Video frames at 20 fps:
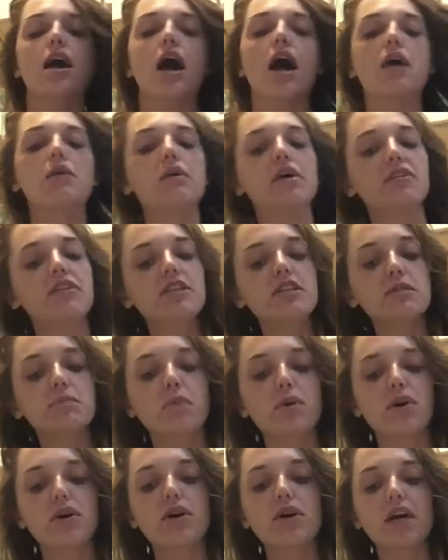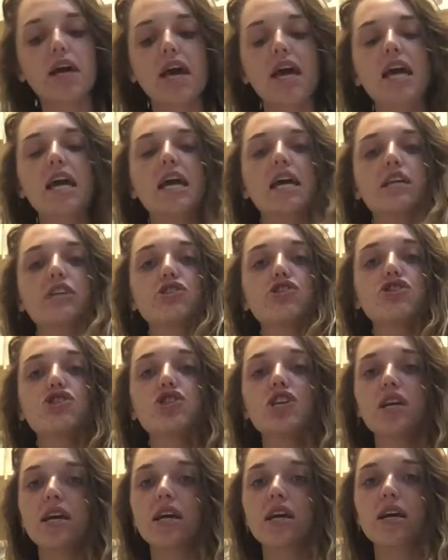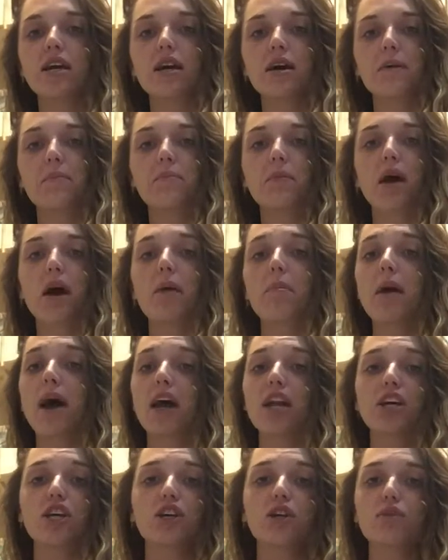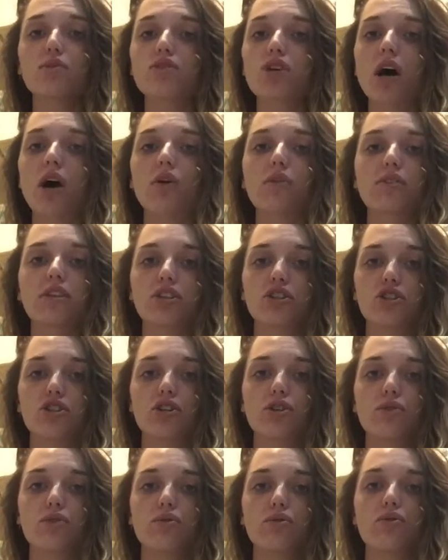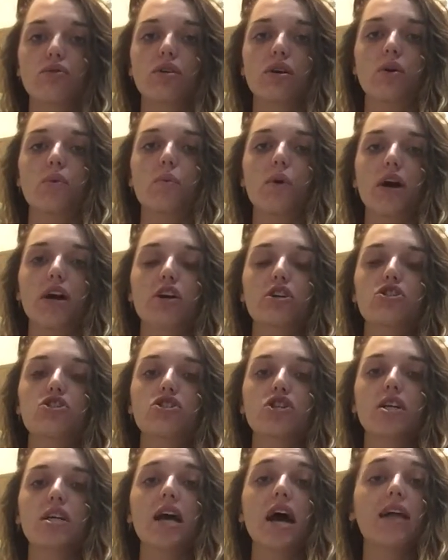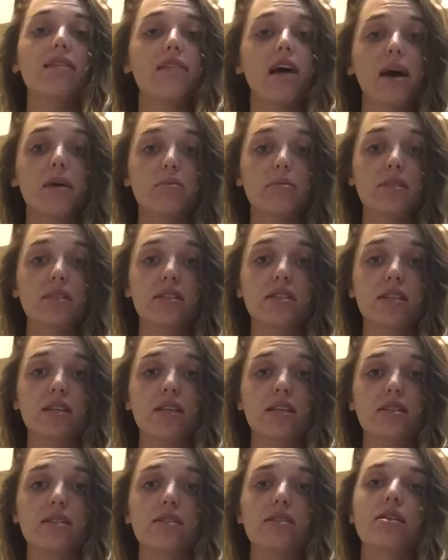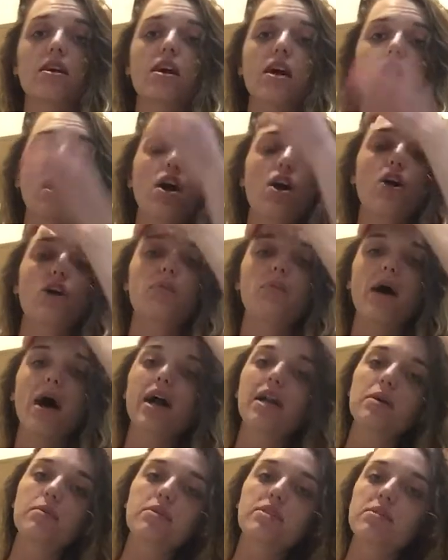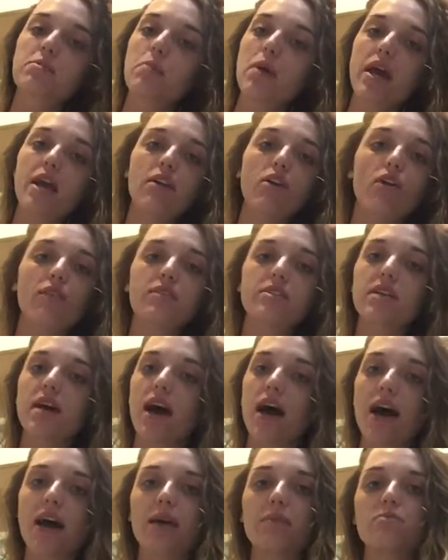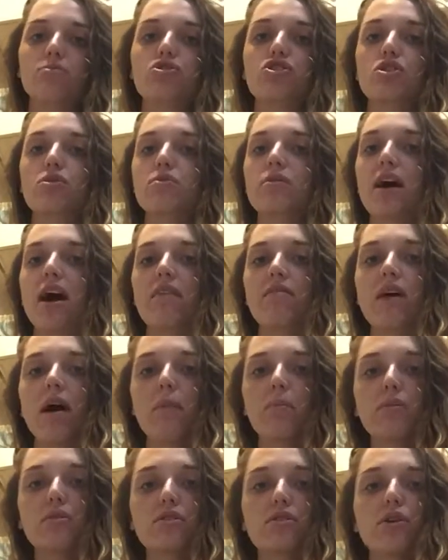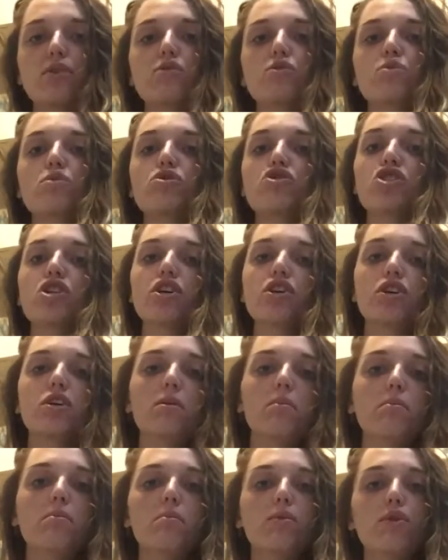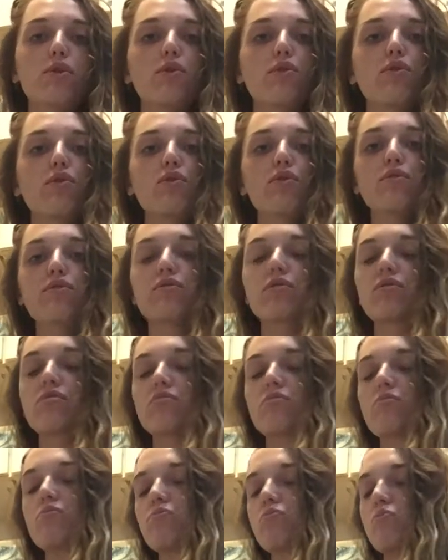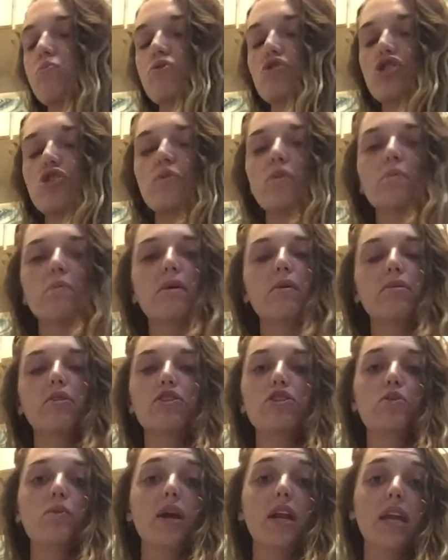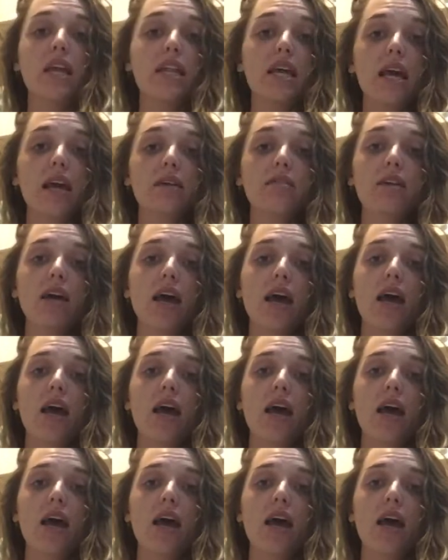I read this book, and she had a huge health issue where she got Lyme's disease. Her body was in pain all the time. She would have episodes where she couldn't move. She wouldn't be able to do anything.